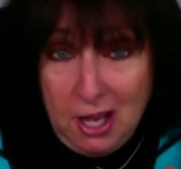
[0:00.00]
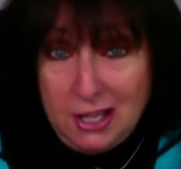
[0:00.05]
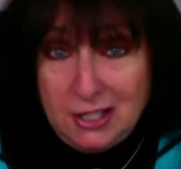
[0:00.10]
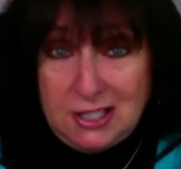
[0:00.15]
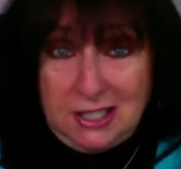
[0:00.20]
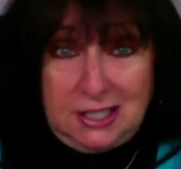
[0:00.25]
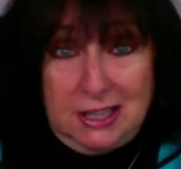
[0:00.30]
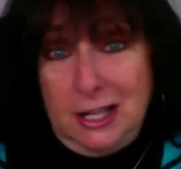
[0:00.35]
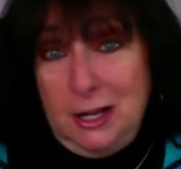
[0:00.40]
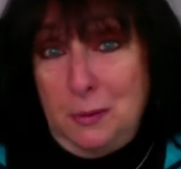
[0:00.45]

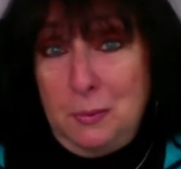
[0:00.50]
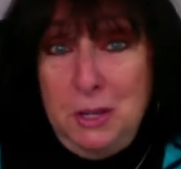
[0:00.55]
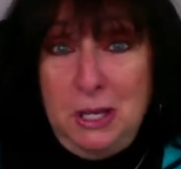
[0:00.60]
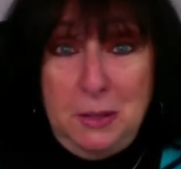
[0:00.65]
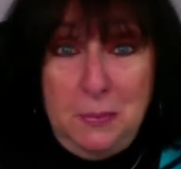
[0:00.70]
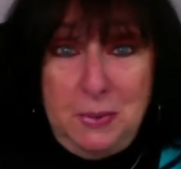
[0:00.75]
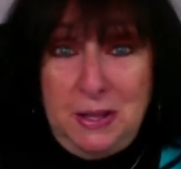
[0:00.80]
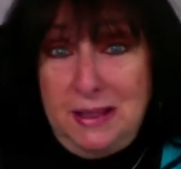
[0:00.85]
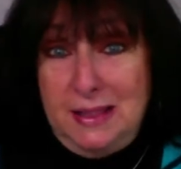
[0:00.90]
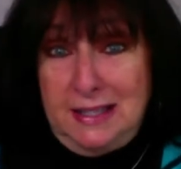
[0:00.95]
declare me to
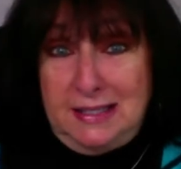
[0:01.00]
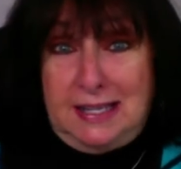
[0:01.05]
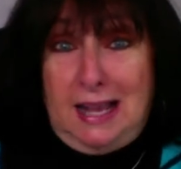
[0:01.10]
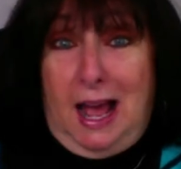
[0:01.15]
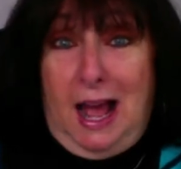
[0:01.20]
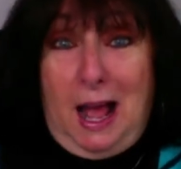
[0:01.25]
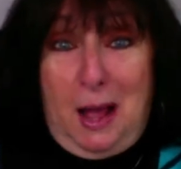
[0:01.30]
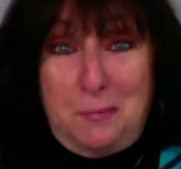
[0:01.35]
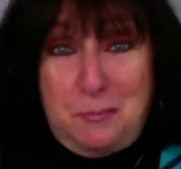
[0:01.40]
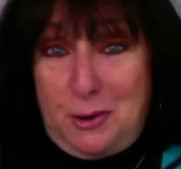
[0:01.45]
be the
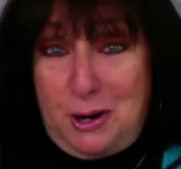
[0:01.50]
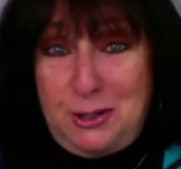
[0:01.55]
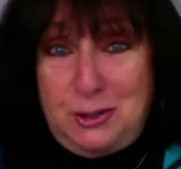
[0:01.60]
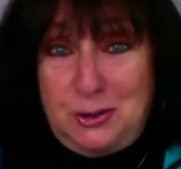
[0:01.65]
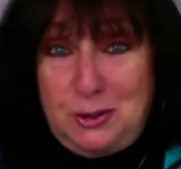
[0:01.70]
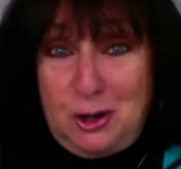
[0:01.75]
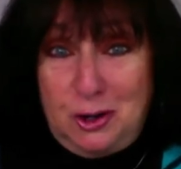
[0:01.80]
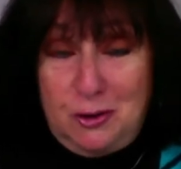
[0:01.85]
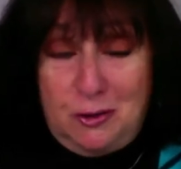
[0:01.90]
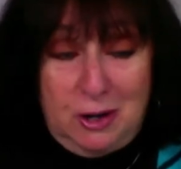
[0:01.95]
top
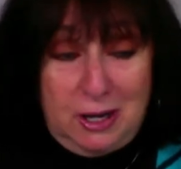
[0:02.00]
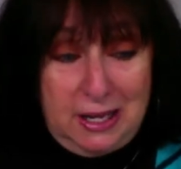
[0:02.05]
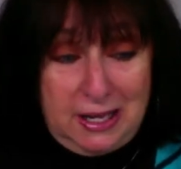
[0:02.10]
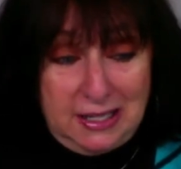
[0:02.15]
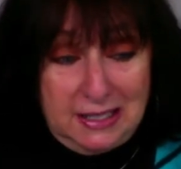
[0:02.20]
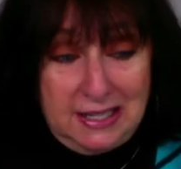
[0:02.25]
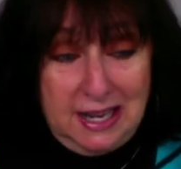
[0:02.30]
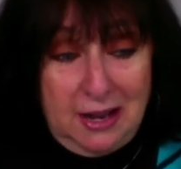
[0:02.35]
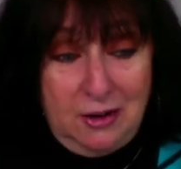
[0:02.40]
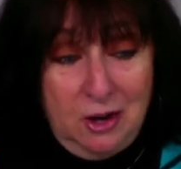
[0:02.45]
restaurant critic
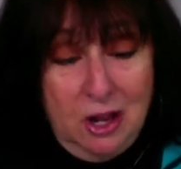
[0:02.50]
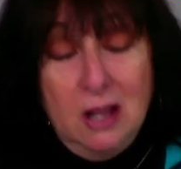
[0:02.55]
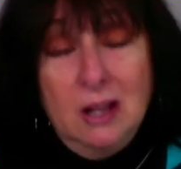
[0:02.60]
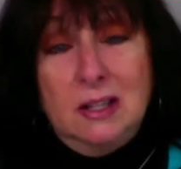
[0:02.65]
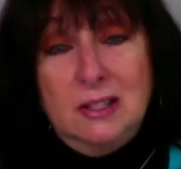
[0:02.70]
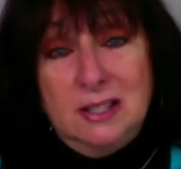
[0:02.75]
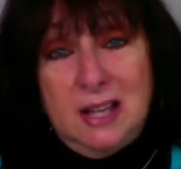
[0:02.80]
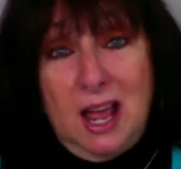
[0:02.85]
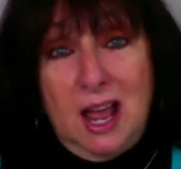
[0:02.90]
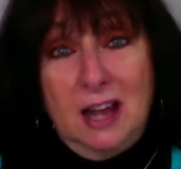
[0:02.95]
in town.
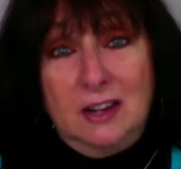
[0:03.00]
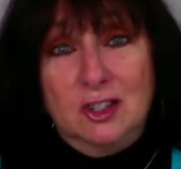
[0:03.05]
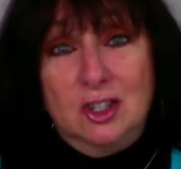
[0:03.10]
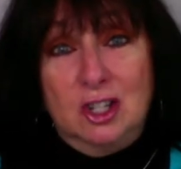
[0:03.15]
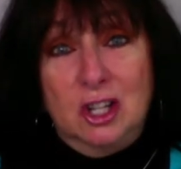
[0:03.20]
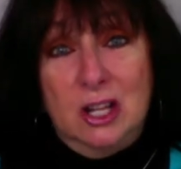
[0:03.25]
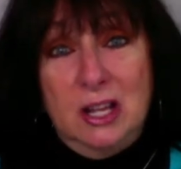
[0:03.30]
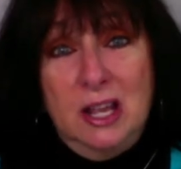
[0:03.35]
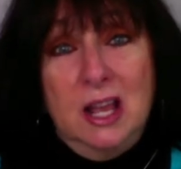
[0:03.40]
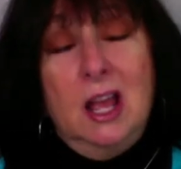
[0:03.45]
So
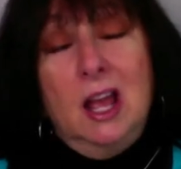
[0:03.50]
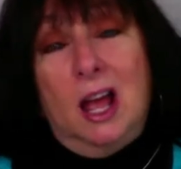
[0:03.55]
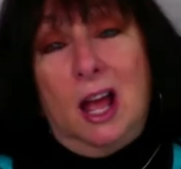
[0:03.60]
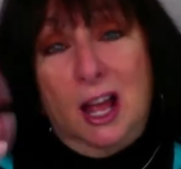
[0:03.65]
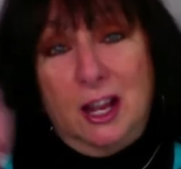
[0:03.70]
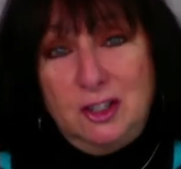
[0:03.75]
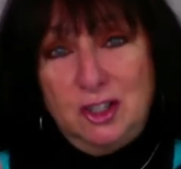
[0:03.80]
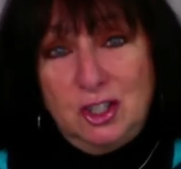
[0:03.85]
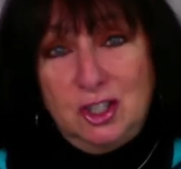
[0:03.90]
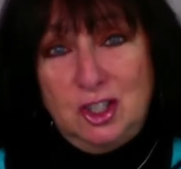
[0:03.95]
actually,
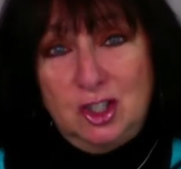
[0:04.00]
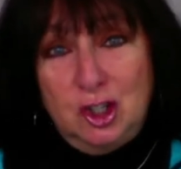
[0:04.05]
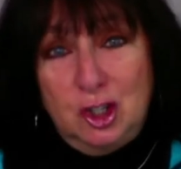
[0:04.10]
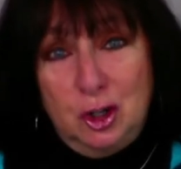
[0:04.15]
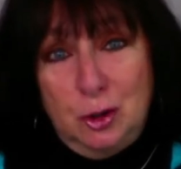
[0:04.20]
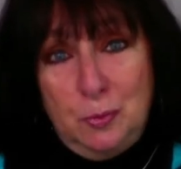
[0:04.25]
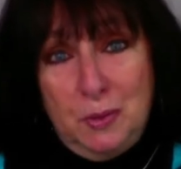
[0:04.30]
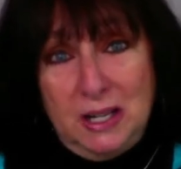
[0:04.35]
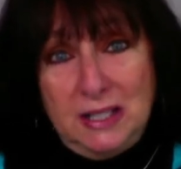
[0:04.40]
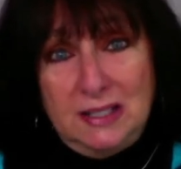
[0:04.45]
I just
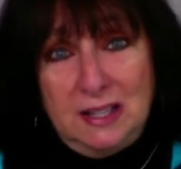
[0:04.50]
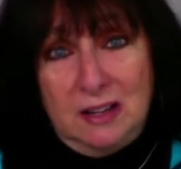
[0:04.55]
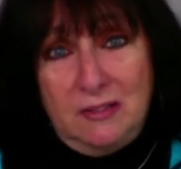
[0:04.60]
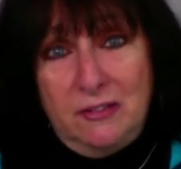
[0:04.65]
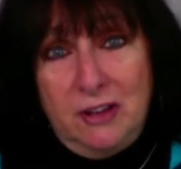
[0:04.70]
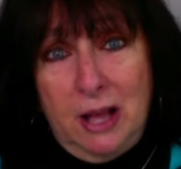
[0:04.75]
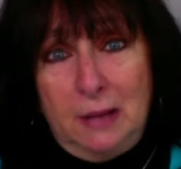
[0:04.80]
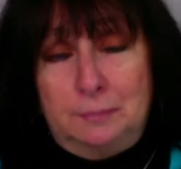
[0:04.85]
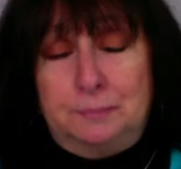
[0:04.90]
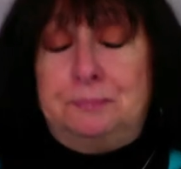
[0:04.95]
cheered myself
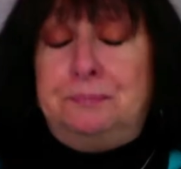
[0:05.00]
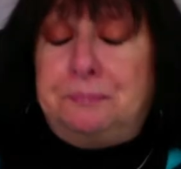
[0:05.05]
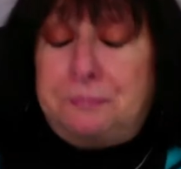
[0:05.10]
up.